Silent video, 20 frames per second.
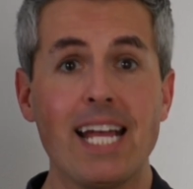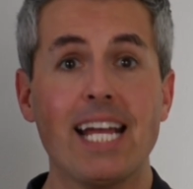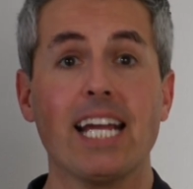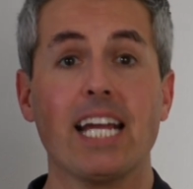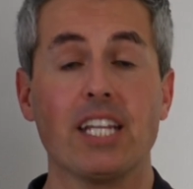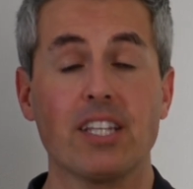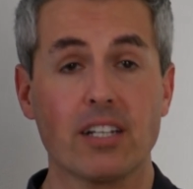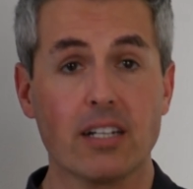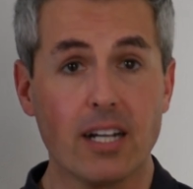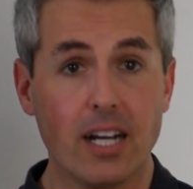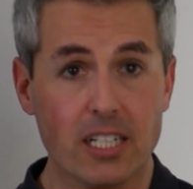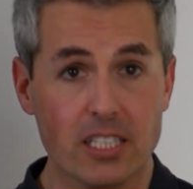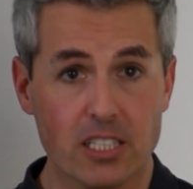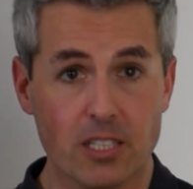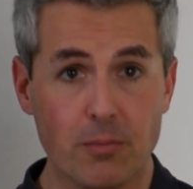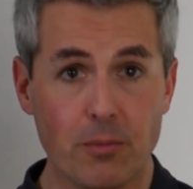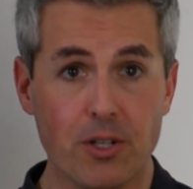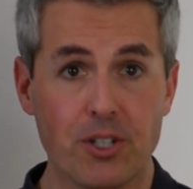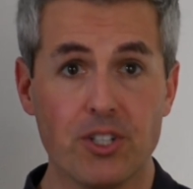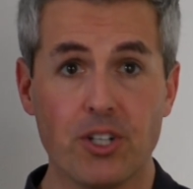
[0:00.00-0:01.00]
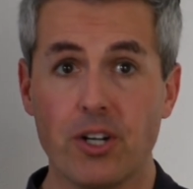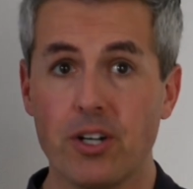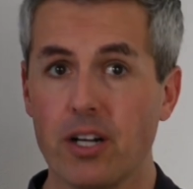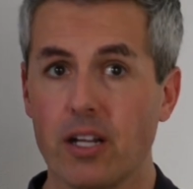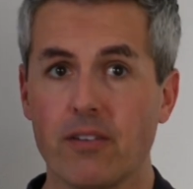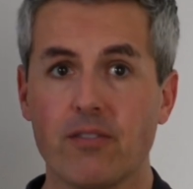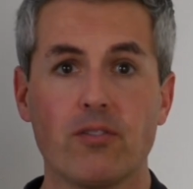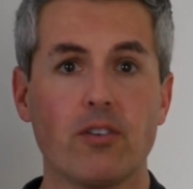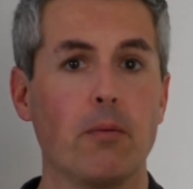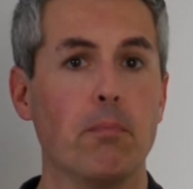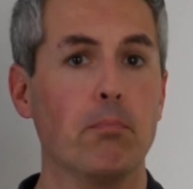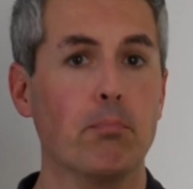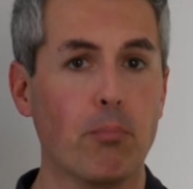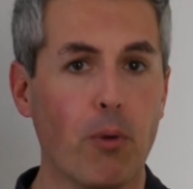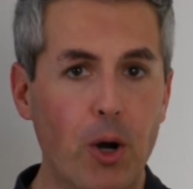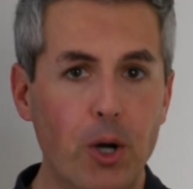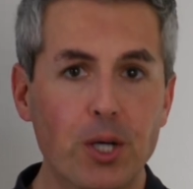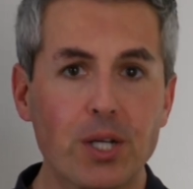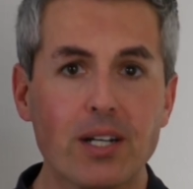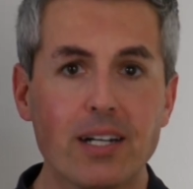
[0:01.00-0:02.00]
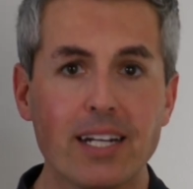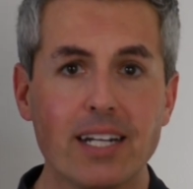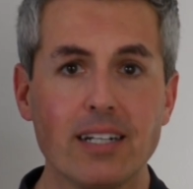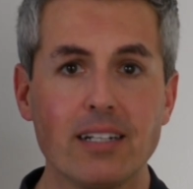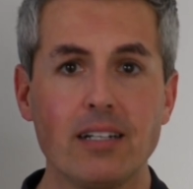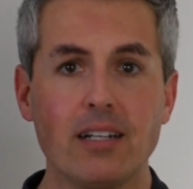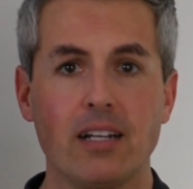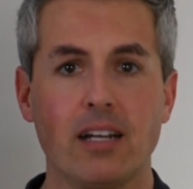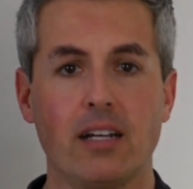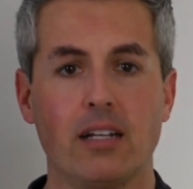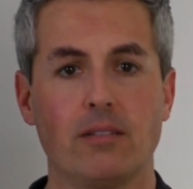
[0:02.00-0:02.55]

in the customer journey, from marketing